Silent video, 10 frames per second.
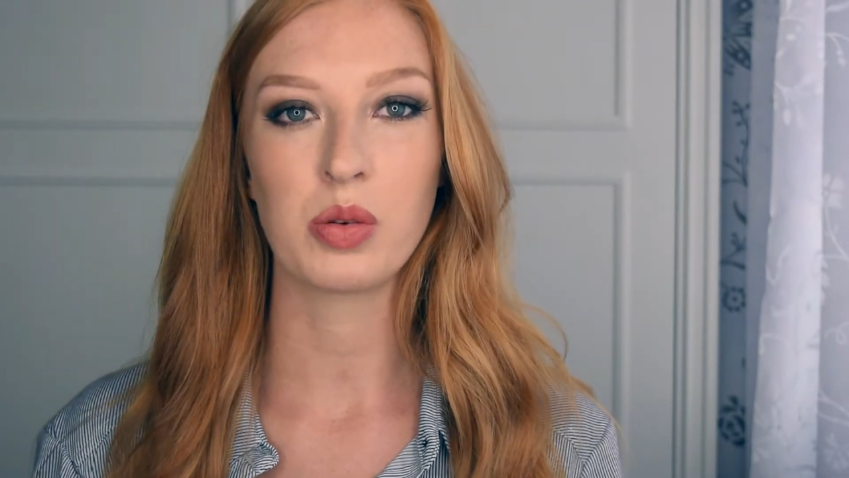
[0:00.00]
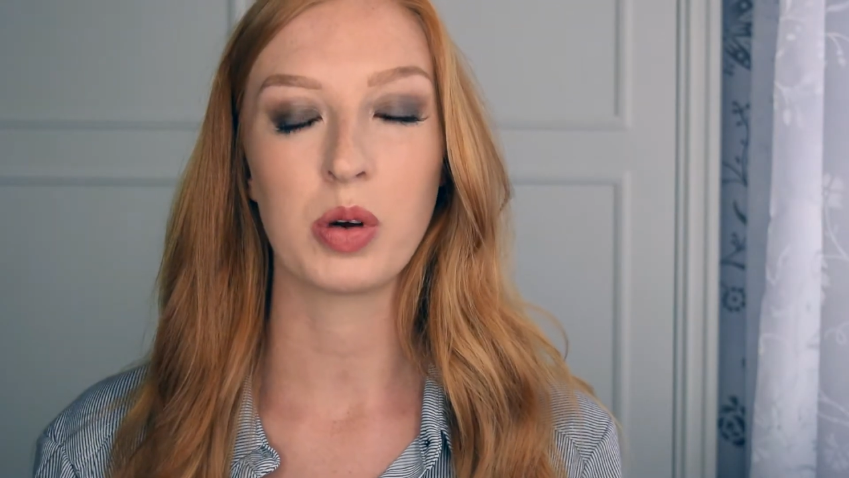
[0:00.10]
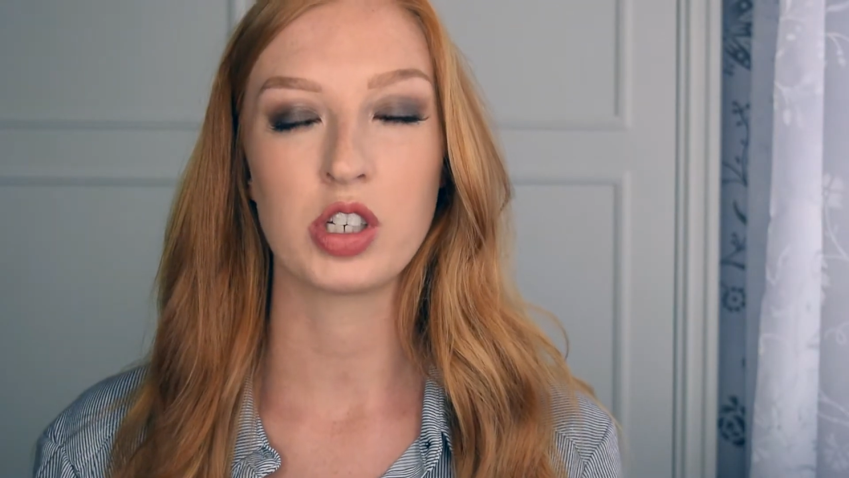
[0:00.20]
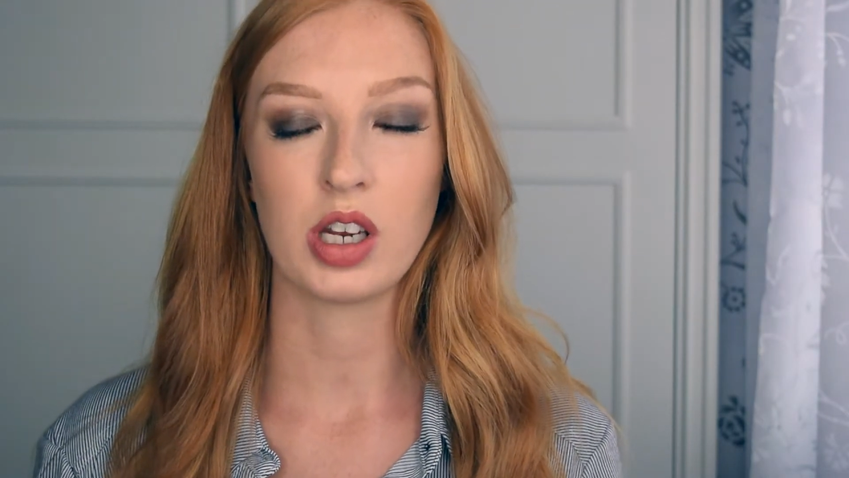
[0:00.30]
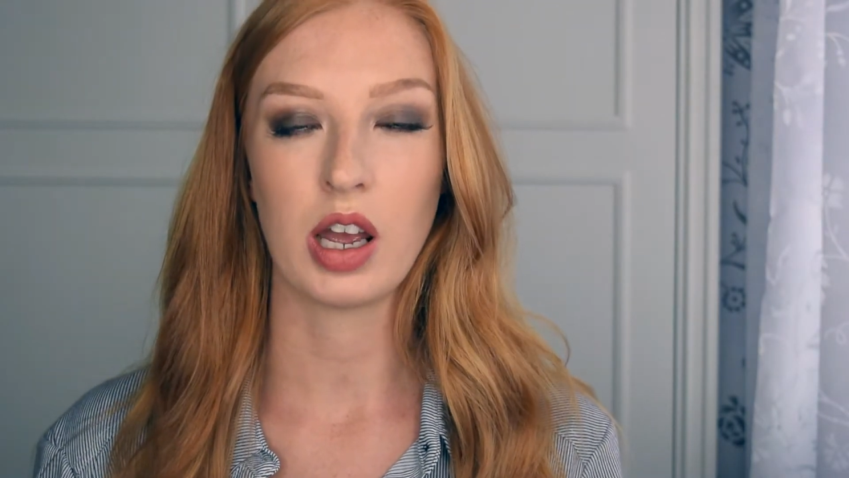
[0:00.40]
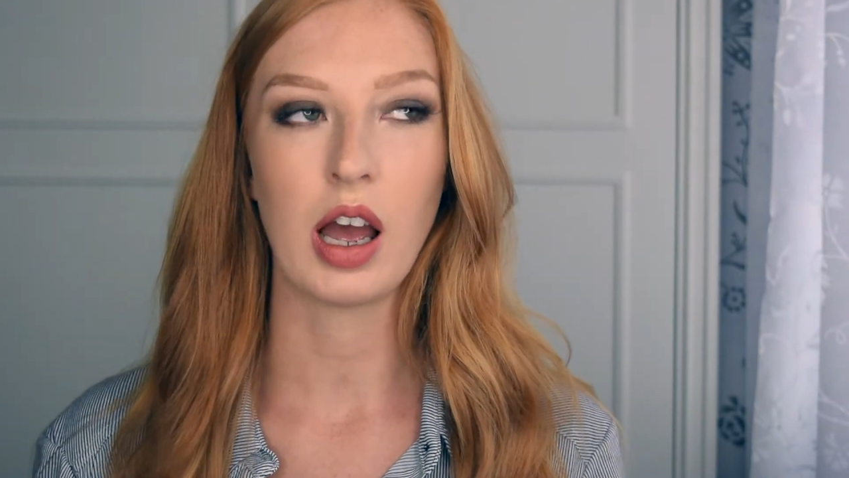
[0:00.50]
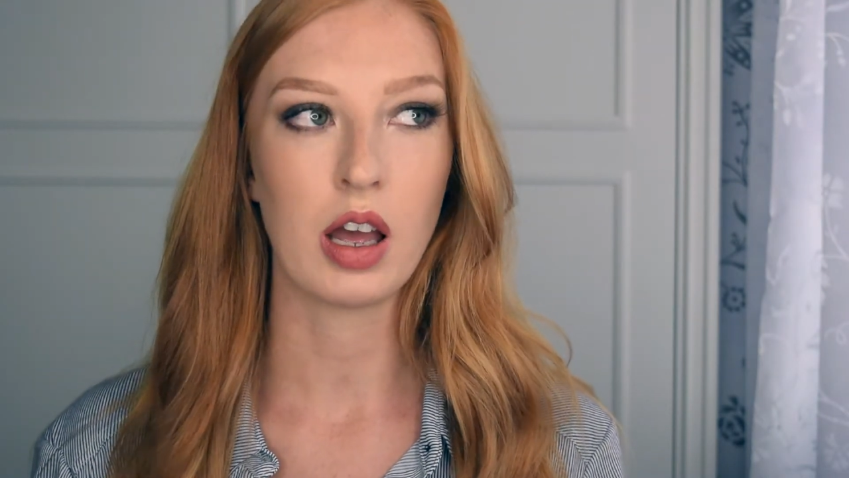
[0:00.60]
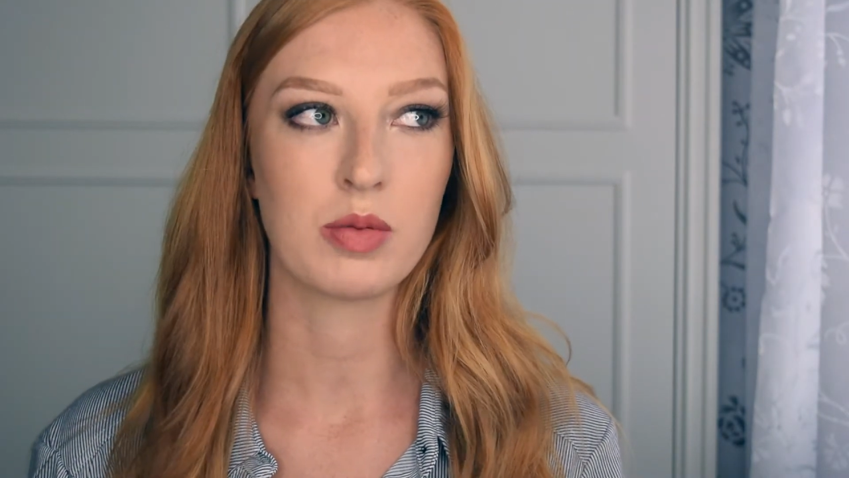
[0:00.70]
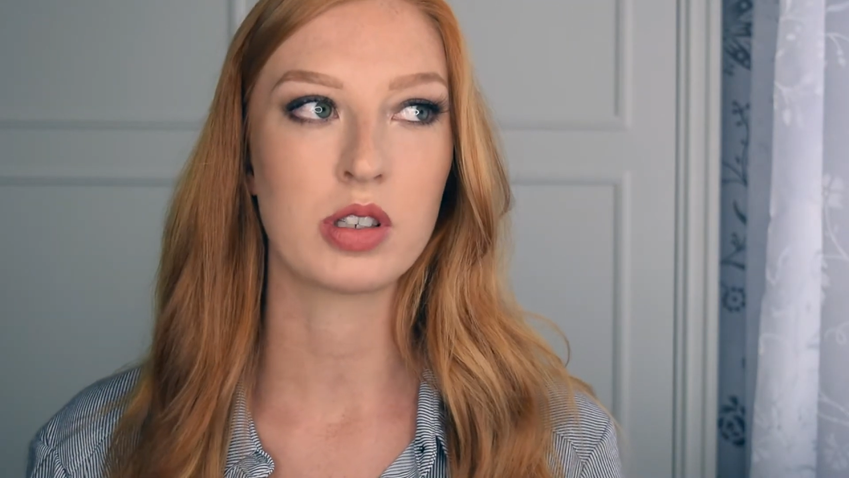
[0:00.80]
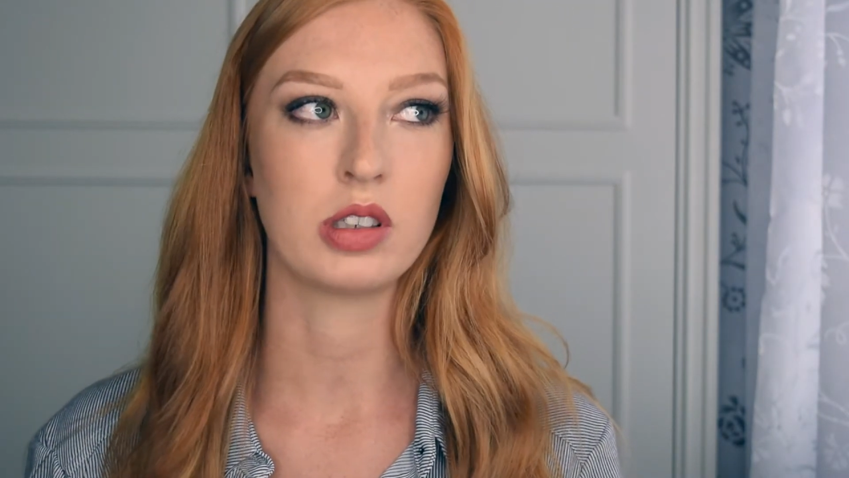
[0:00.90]
which I
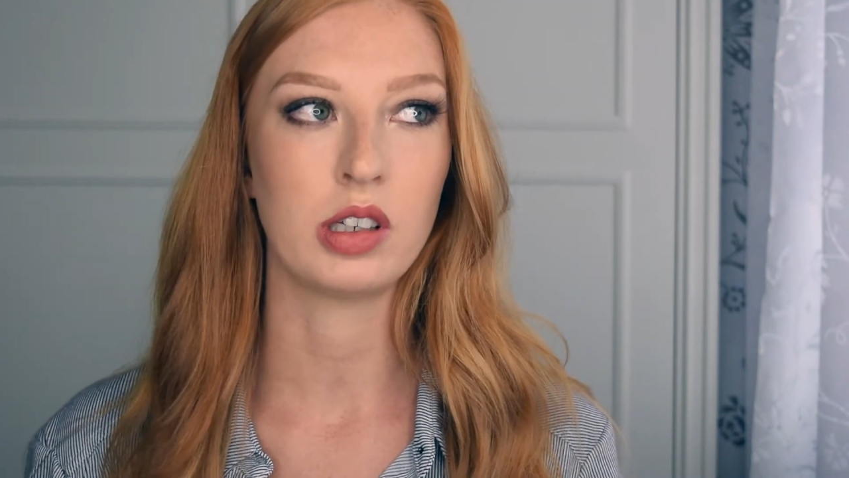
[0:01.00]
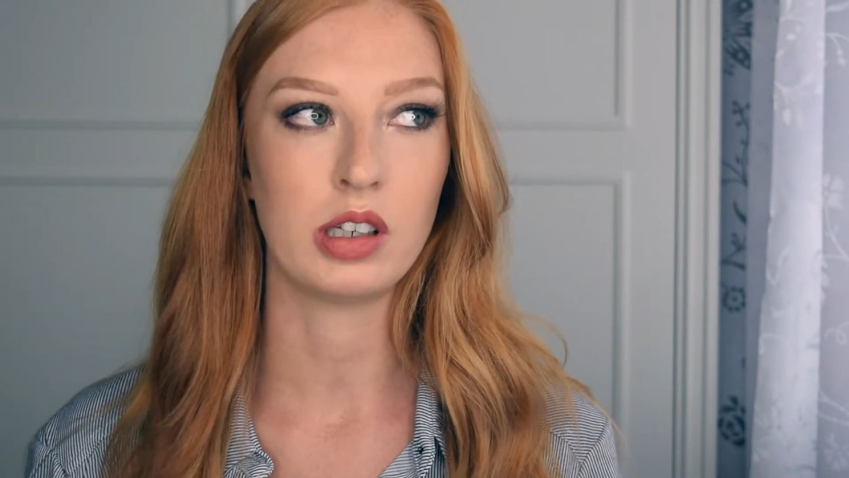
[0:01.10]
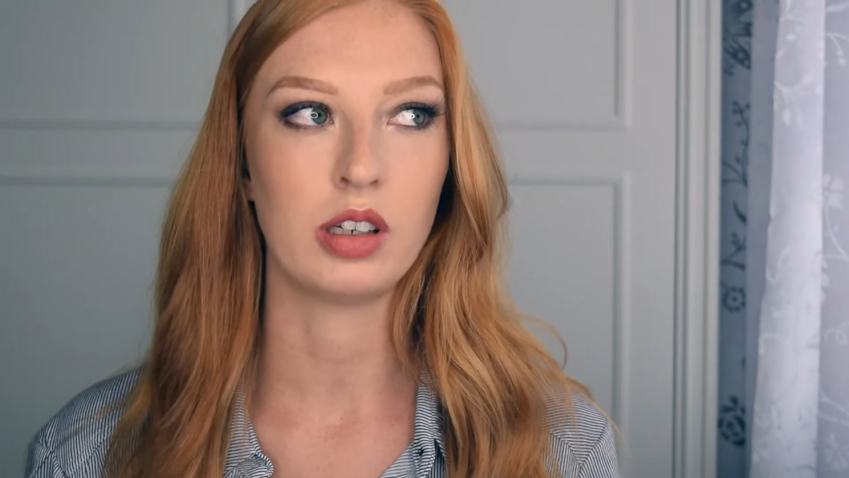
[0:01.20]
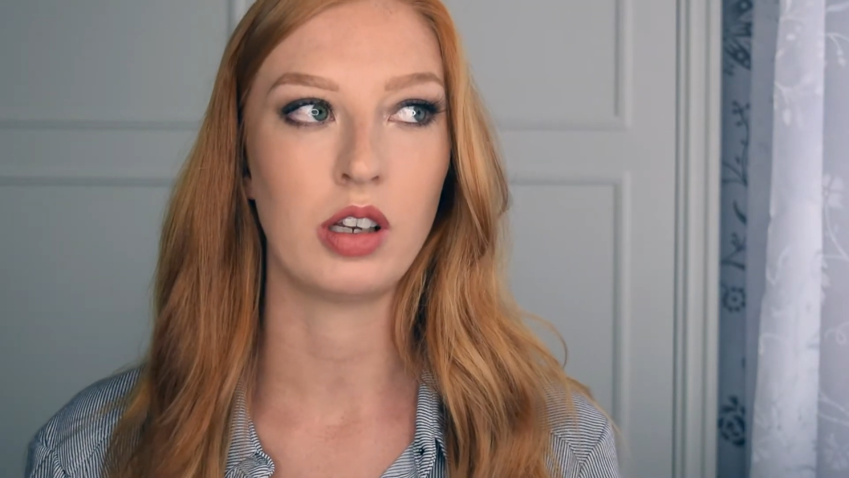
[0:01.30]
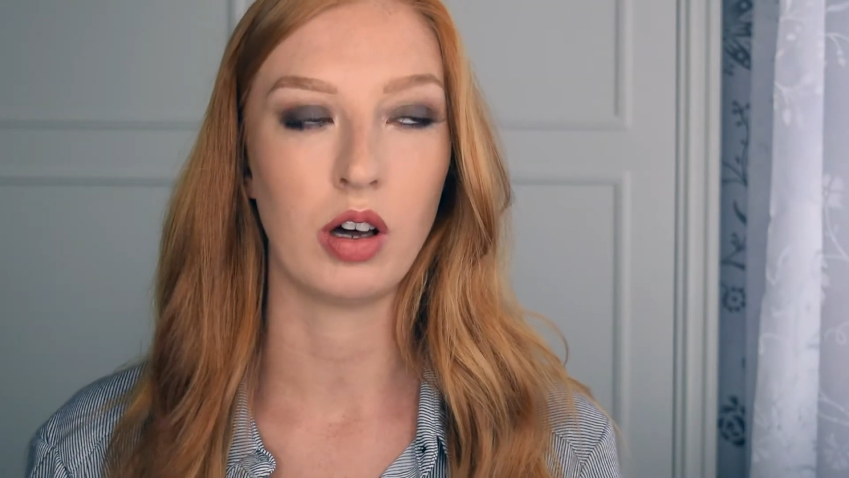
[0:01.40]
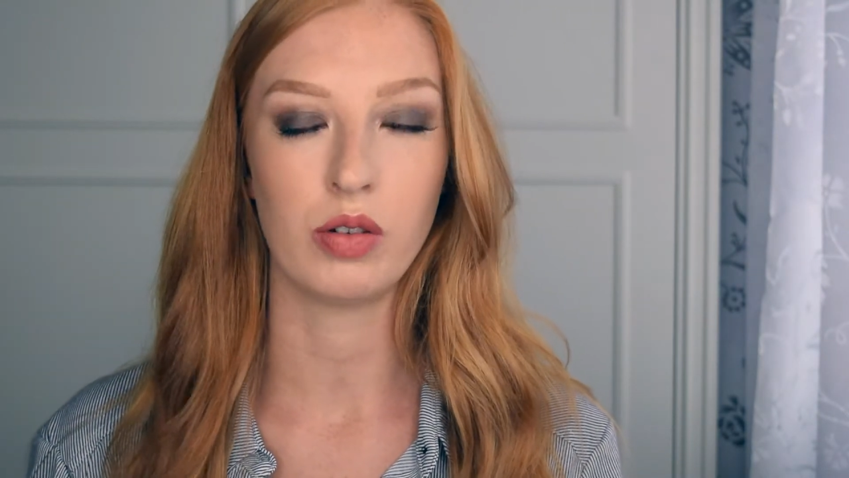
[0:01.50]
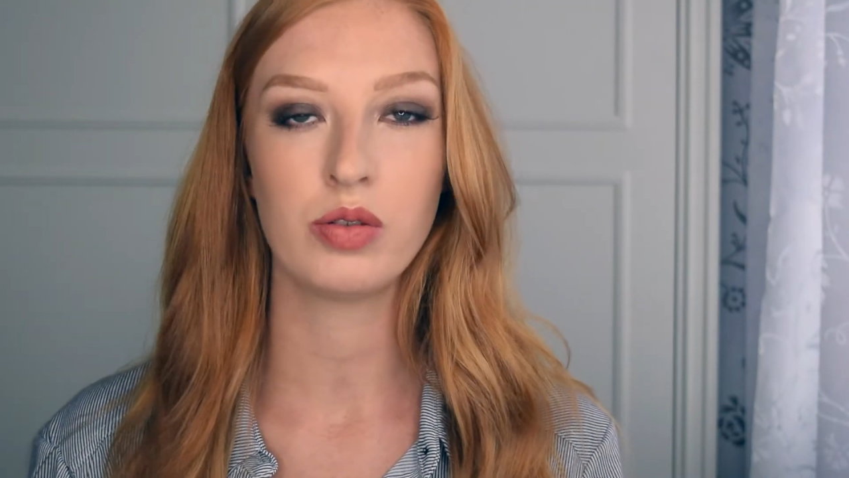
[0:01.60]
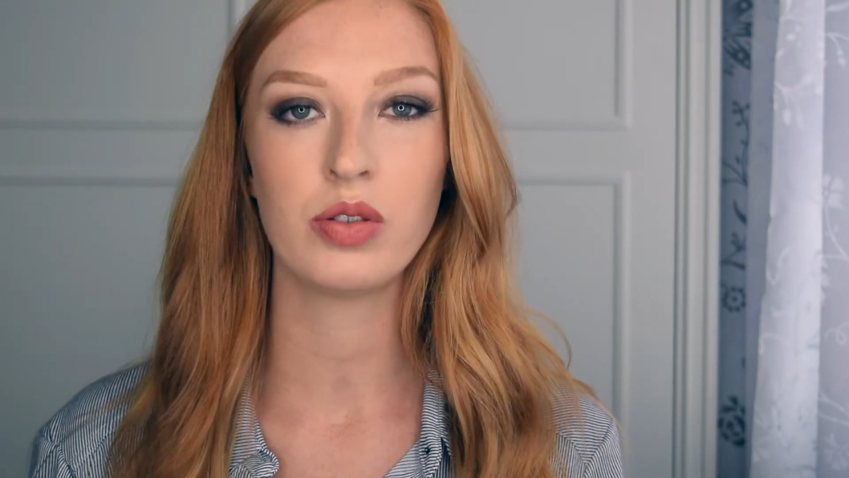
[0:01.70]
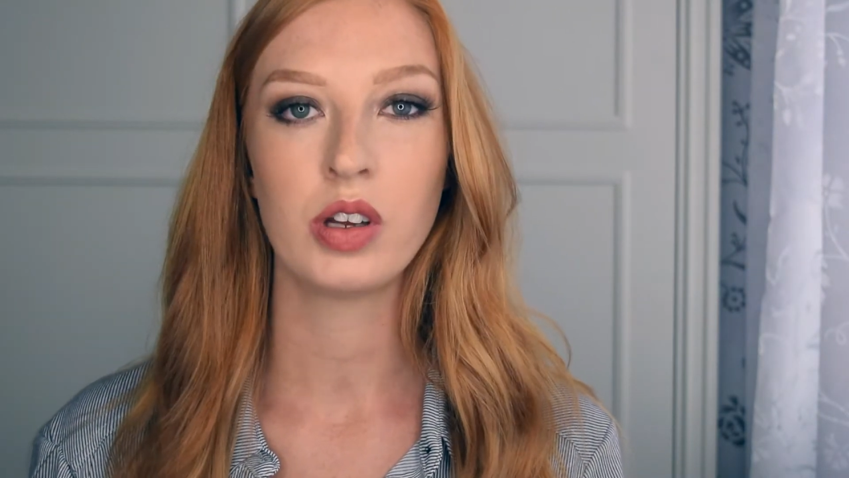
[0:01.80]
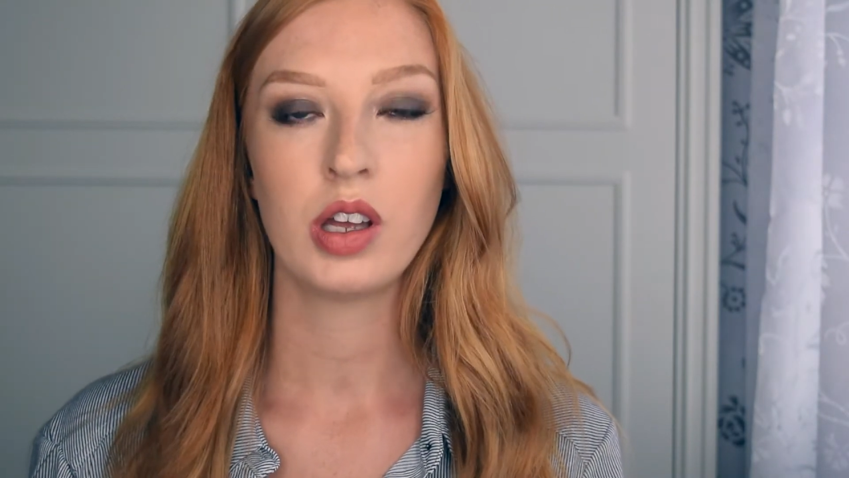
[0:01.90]
absolutely
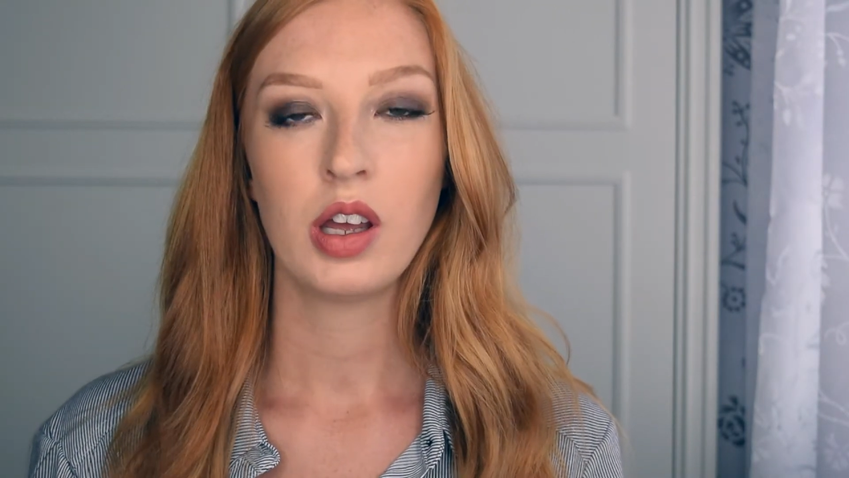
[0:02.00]
love.